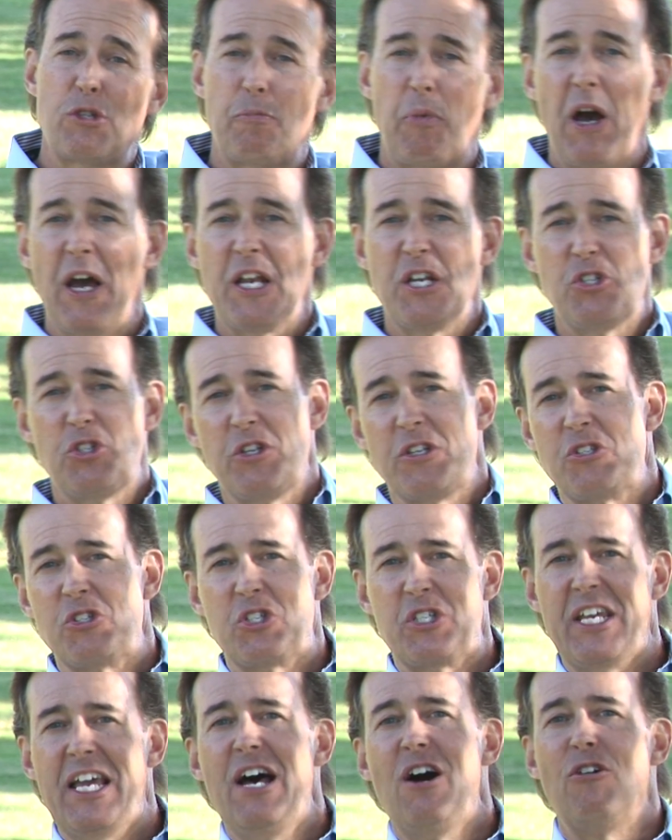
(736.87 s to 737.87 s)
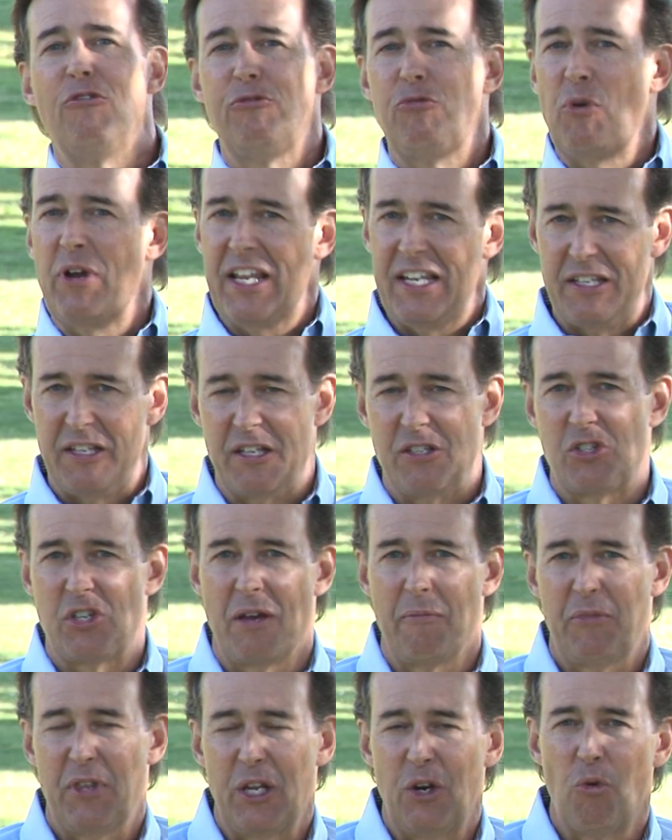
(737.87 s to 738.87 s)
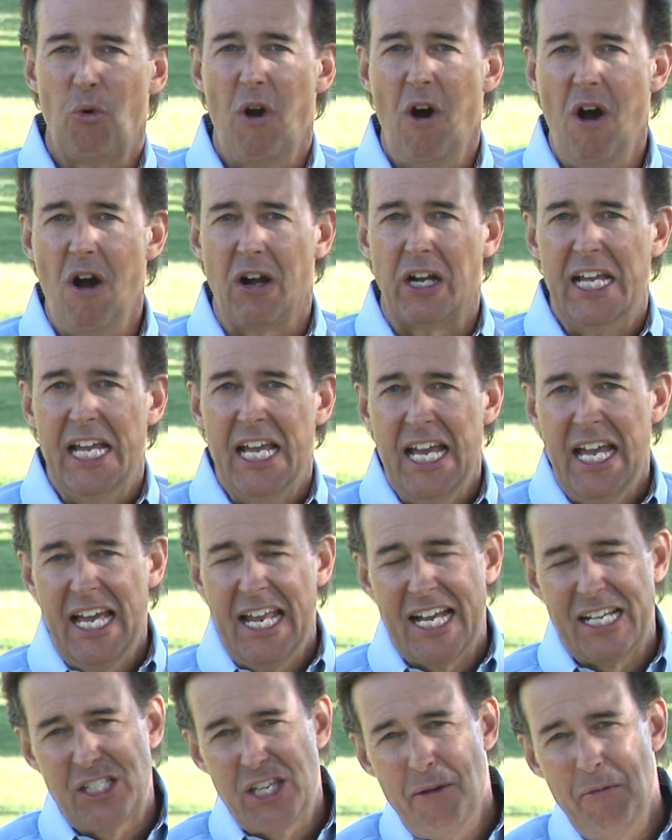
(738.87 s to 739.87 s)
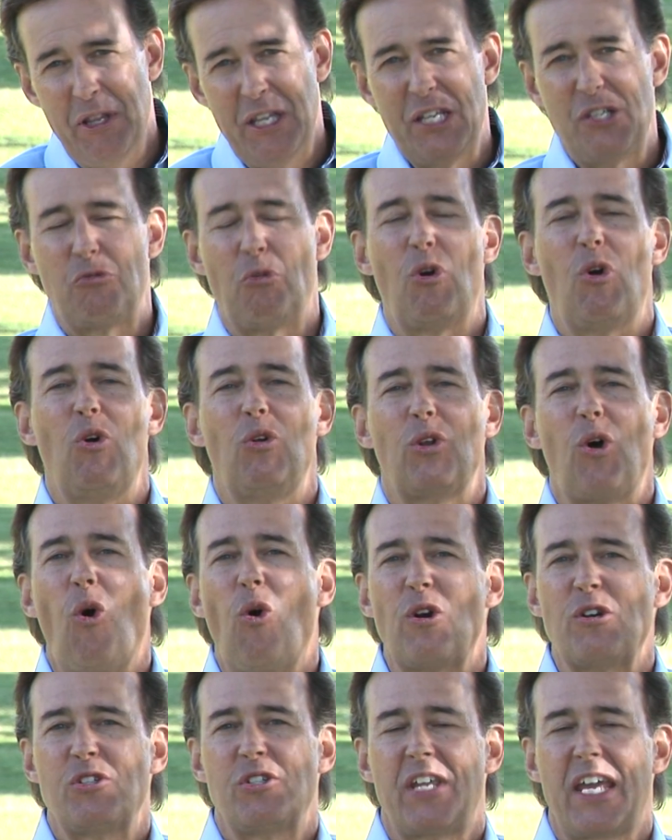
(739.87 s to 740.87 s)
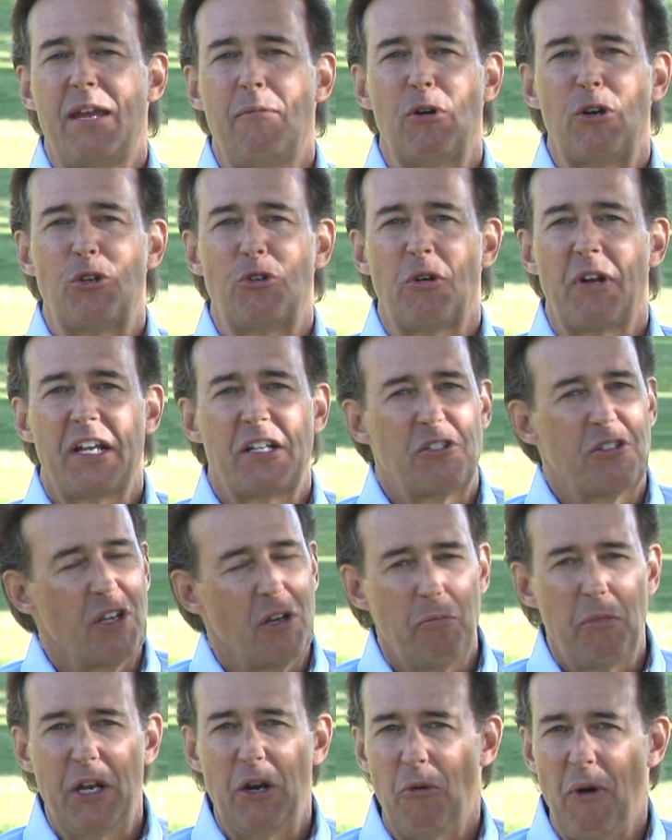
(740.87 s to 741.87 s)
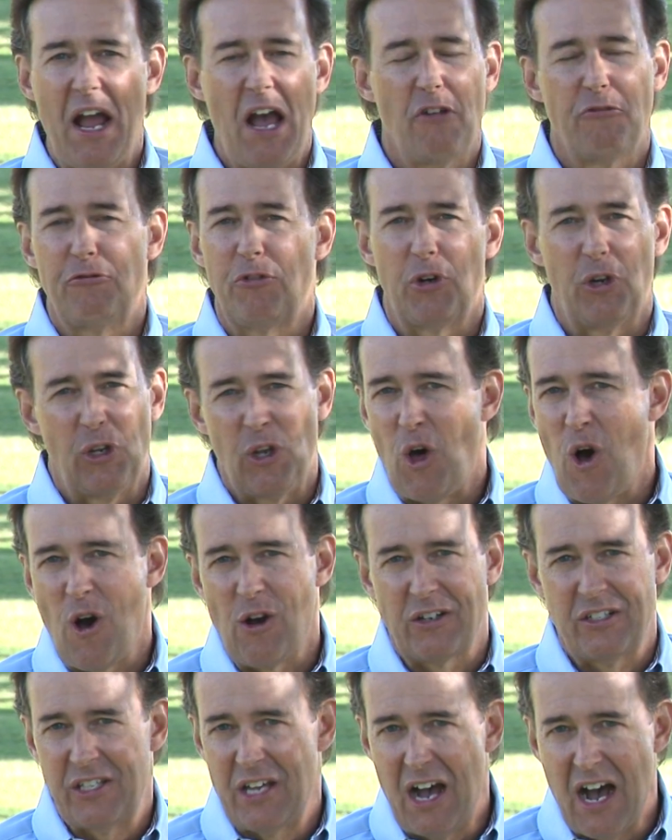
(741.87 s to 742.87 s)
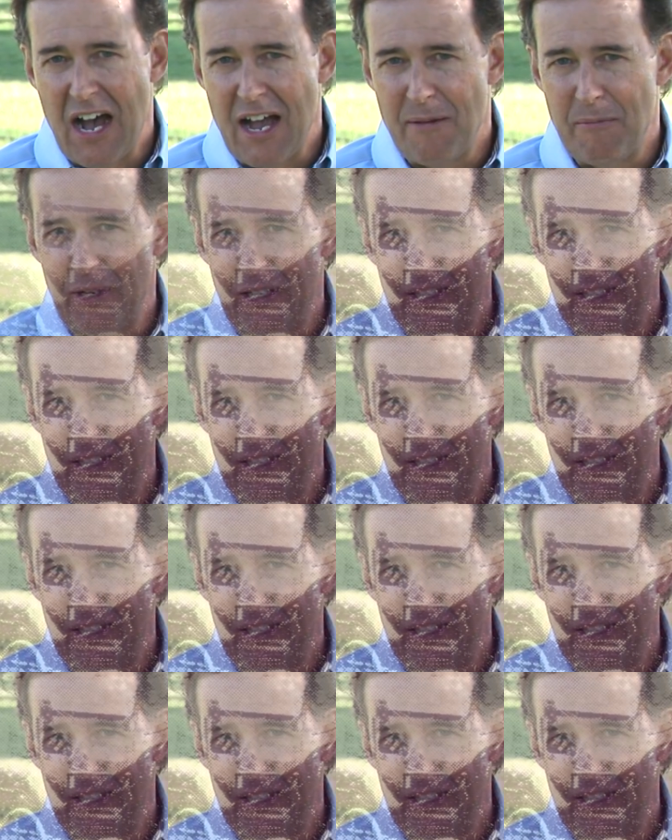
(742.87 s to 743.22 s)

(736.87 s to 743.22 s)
punished itself when it did something wrong. Now, some of these were old horse tamer tricks that have been around for a long time.